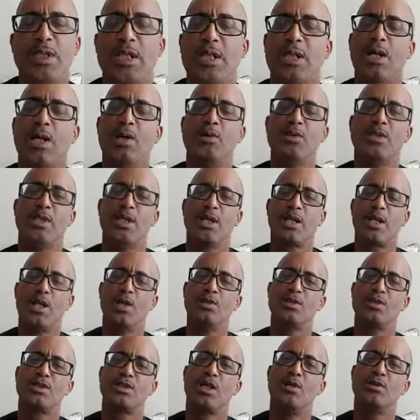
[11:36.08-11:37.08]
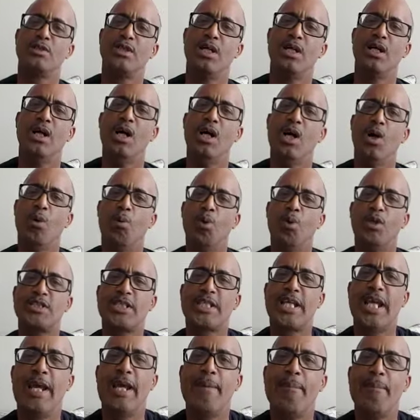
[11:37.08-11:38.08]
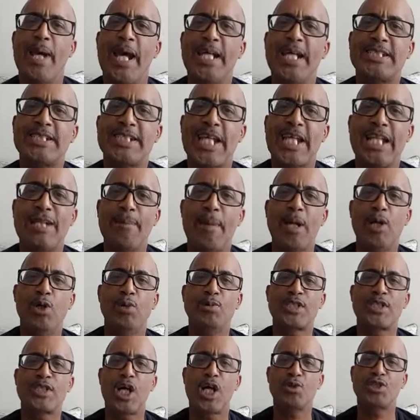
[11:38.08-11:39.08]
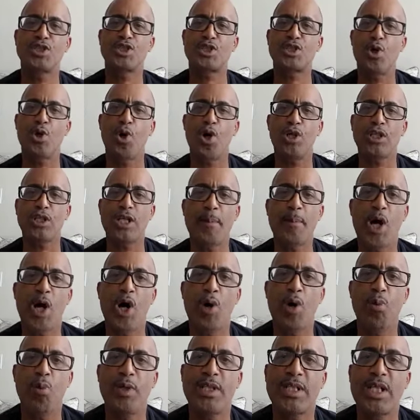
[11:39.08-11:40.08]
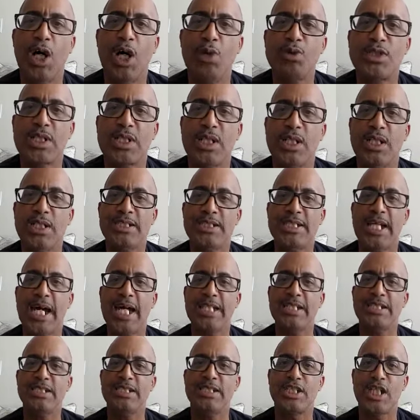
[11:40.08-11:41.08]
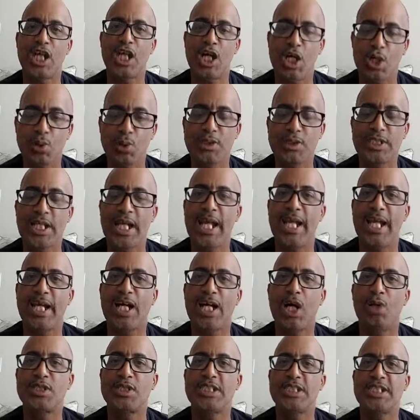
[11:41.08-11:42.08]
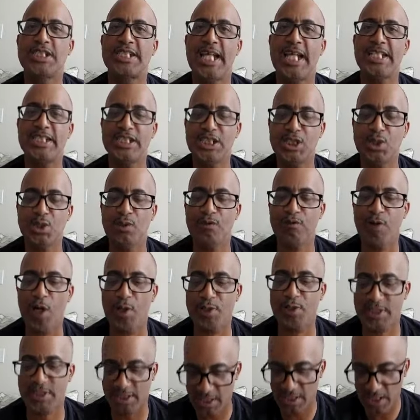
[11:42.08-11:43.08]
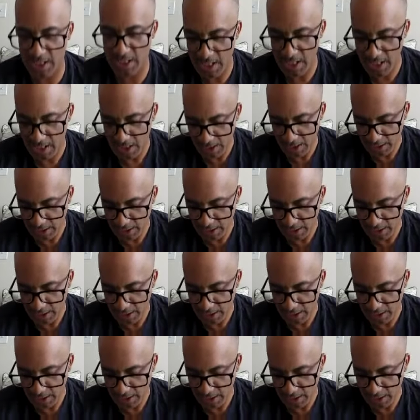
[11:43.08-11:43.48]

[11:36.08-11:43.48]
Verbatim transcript: Oh yeah, oh yeah, coach. Oh yeah. Once again, man, TaylorMade Hoops Coach's Corner. I'm on with Coach uh, Donnie Jones, head coach at Stetson University.